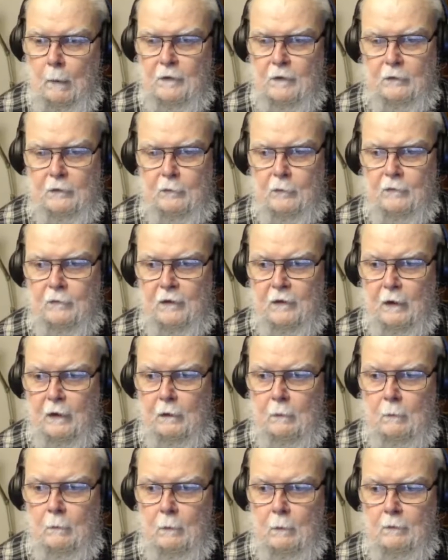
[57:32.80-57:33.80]
I'm just going to
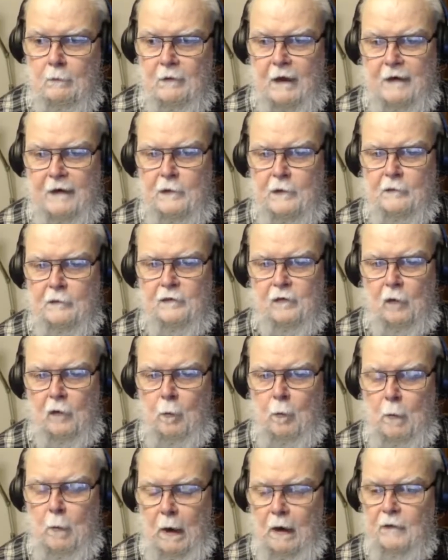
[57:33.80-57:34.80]
say thank you so
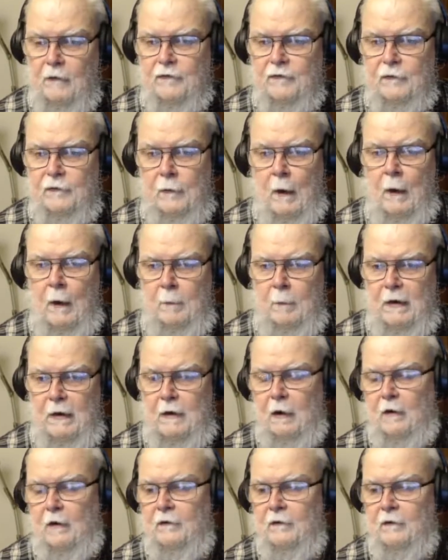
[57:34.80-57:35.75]
much because